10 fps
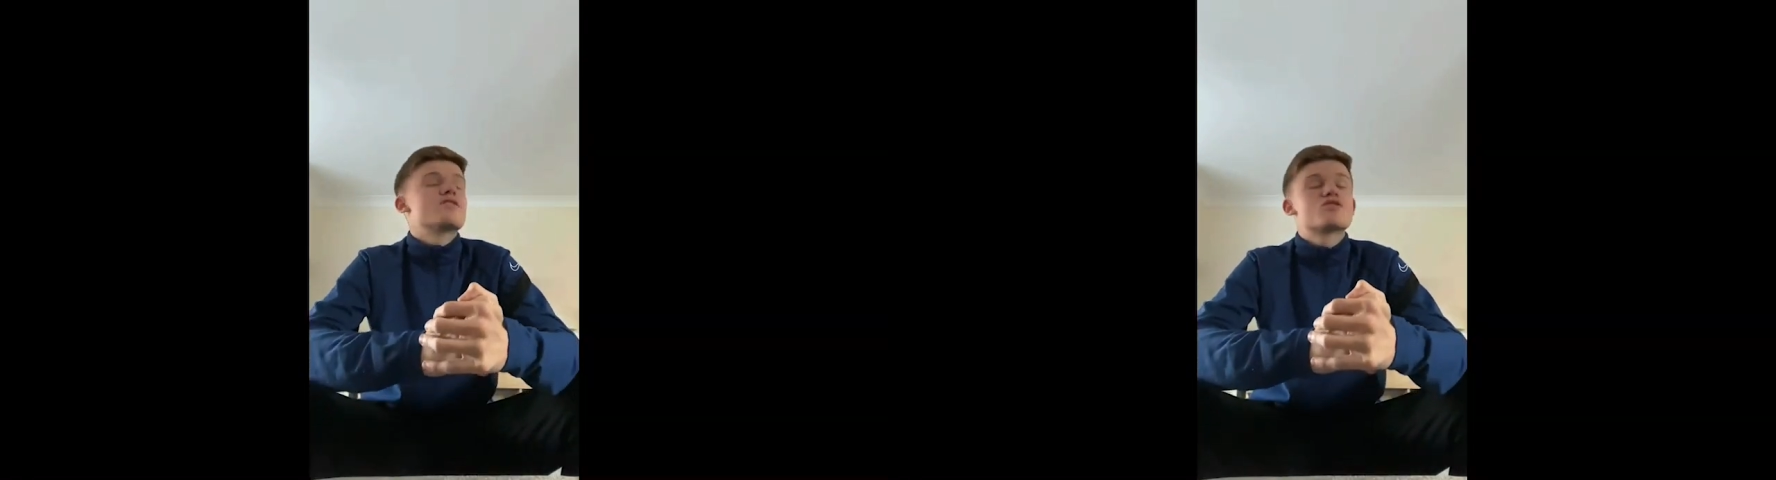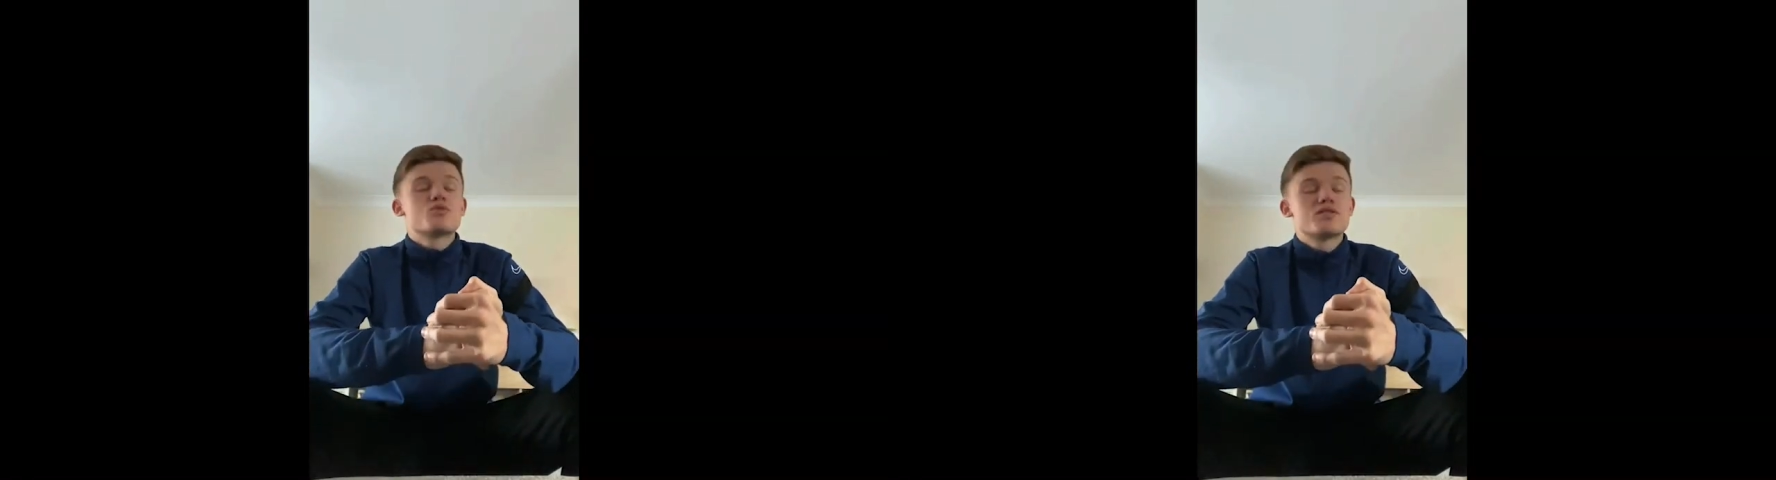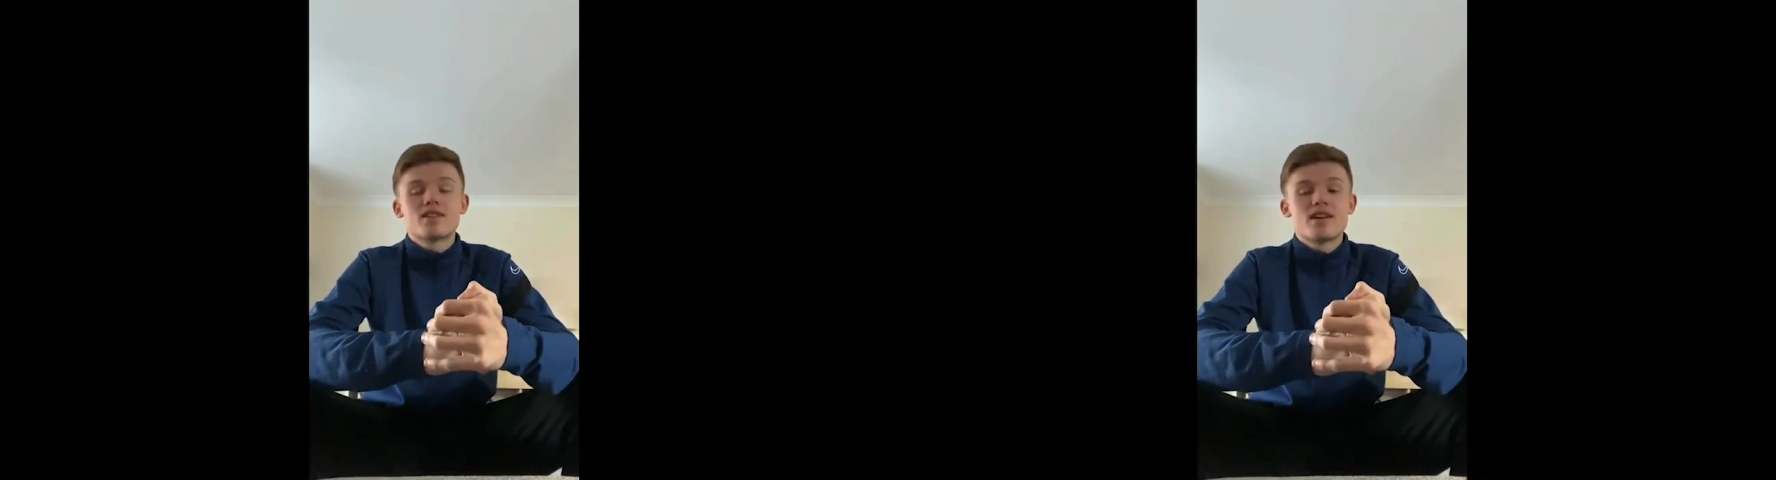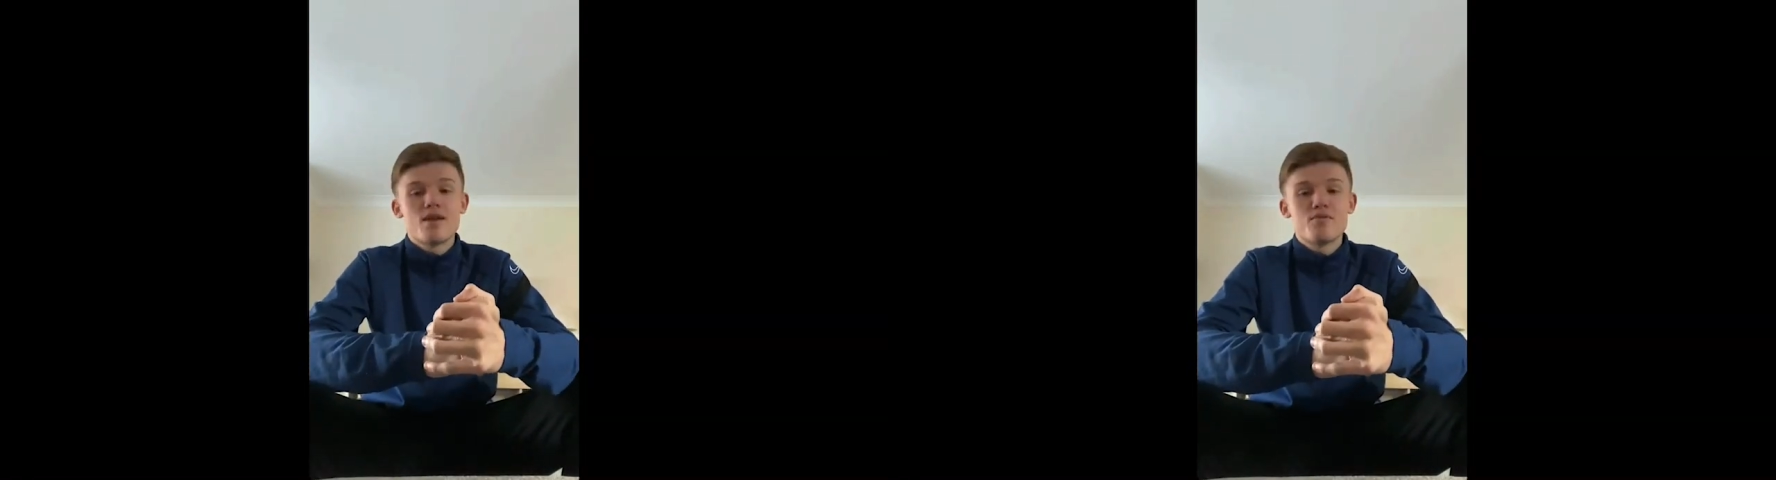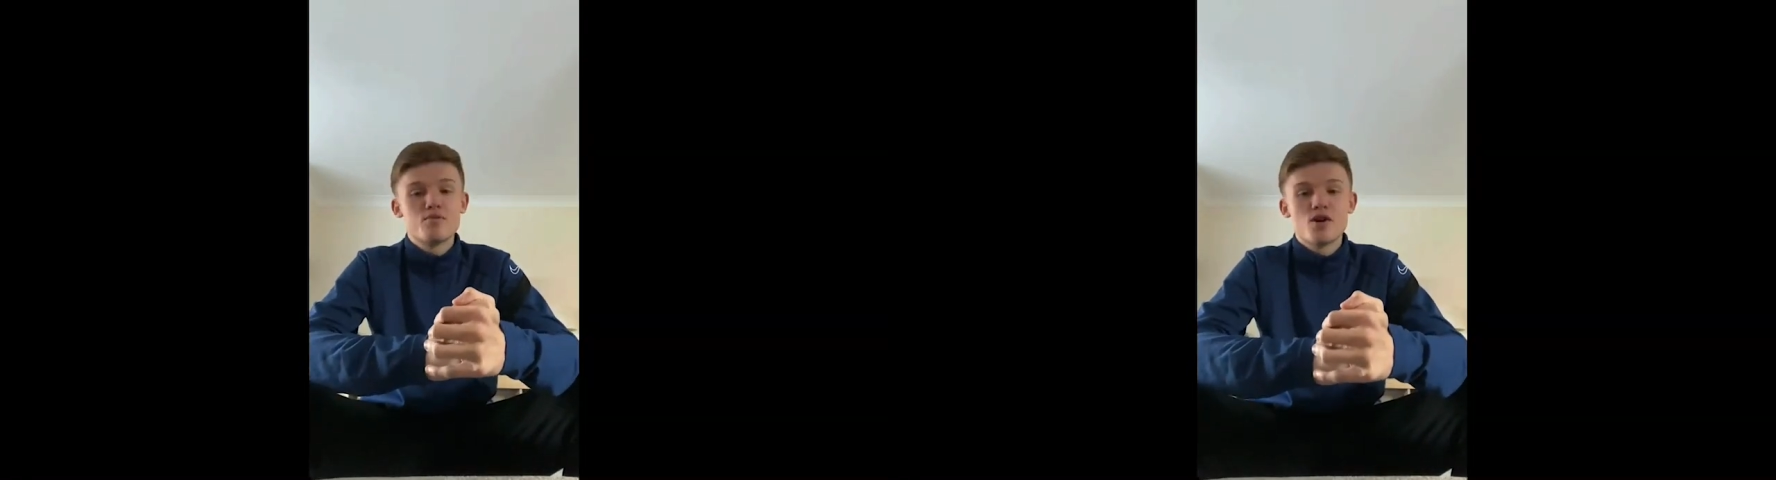want to say happy
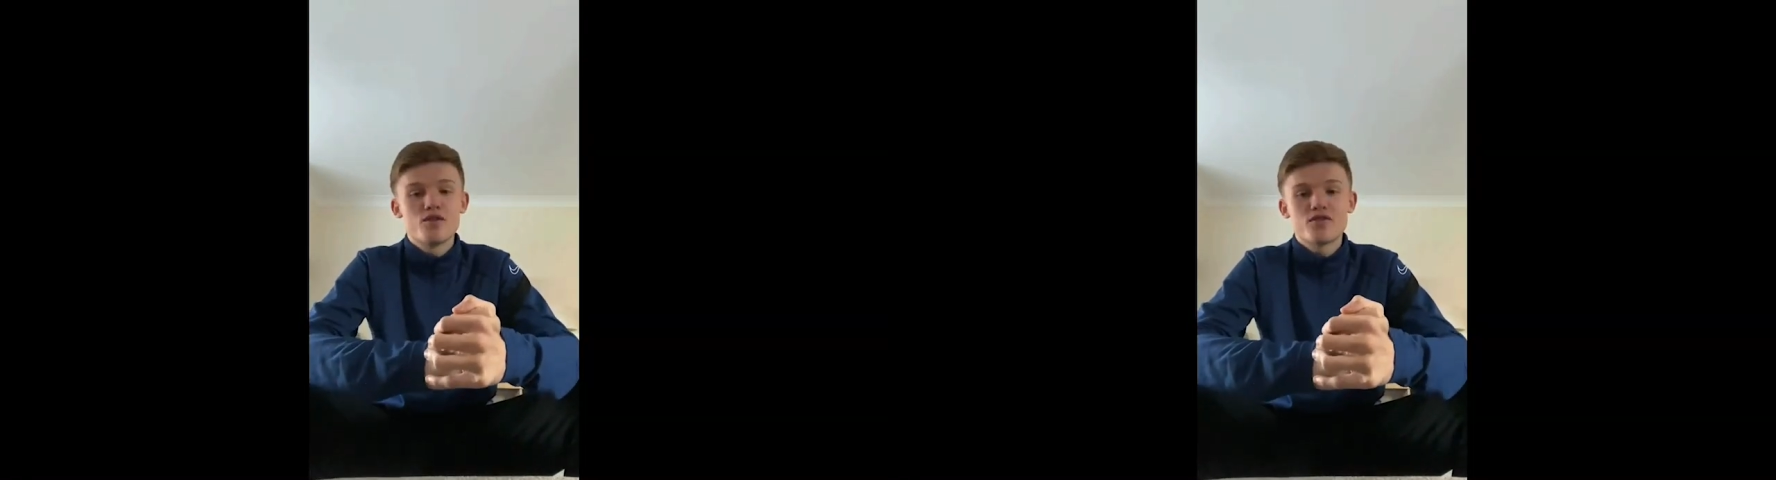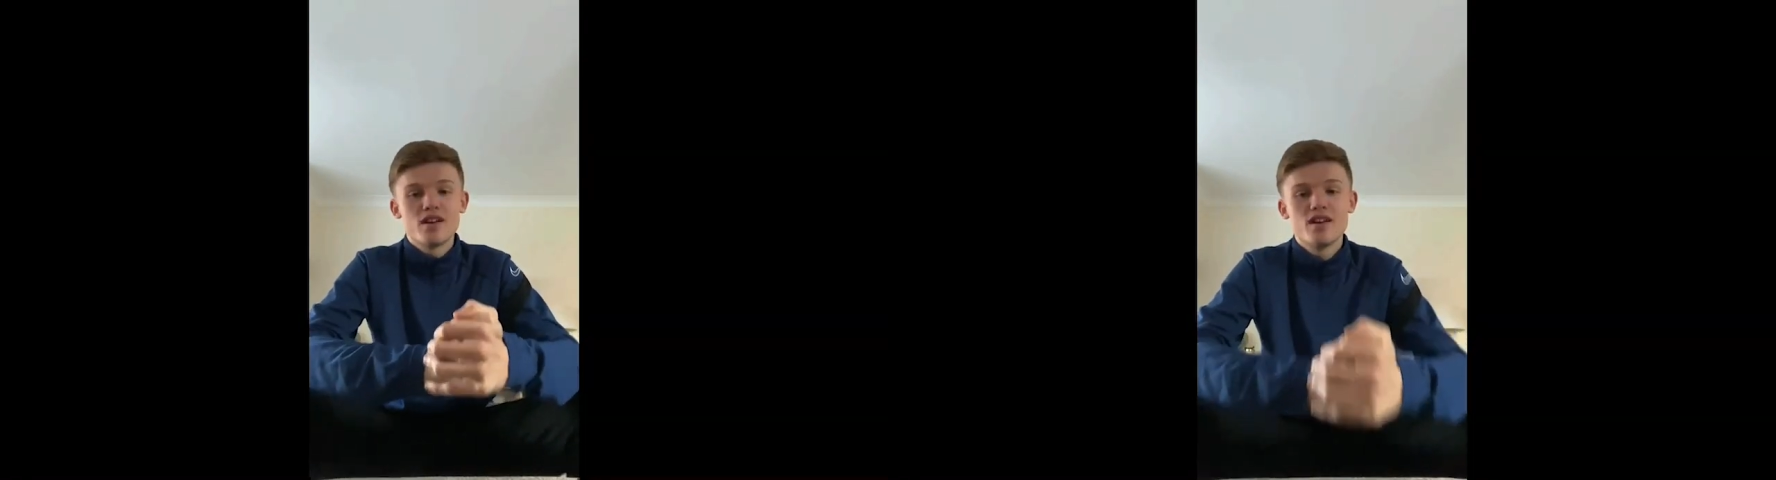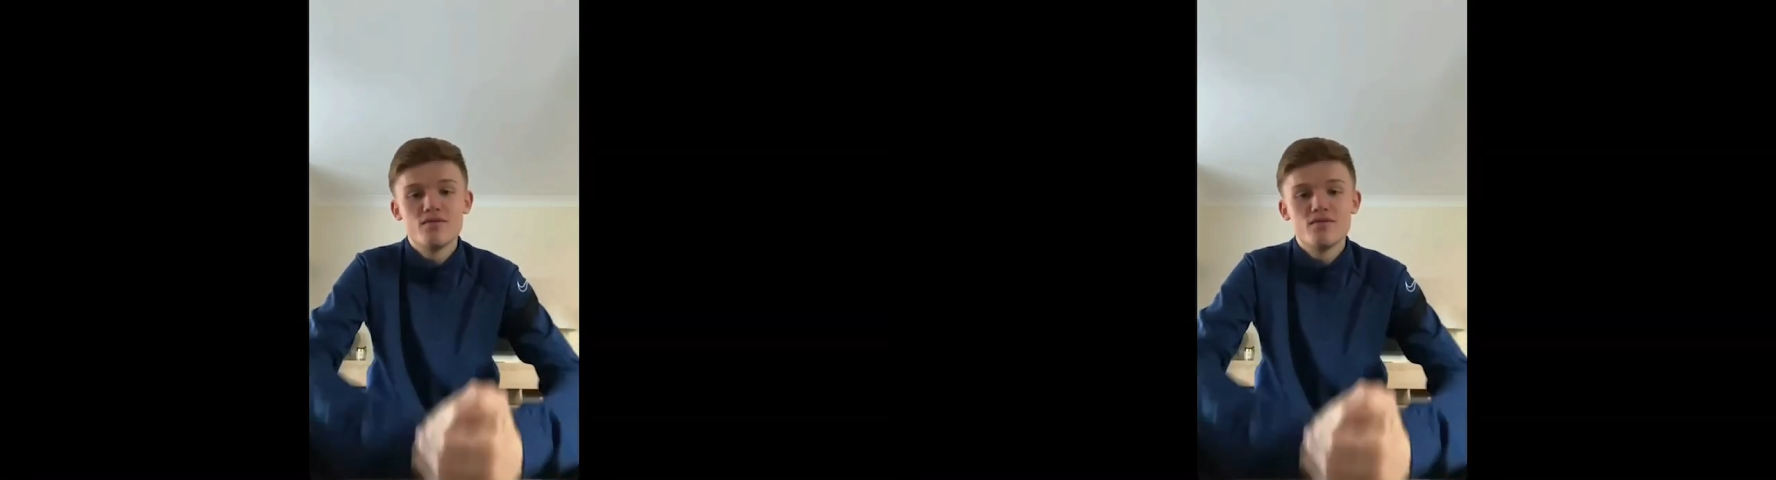birthday and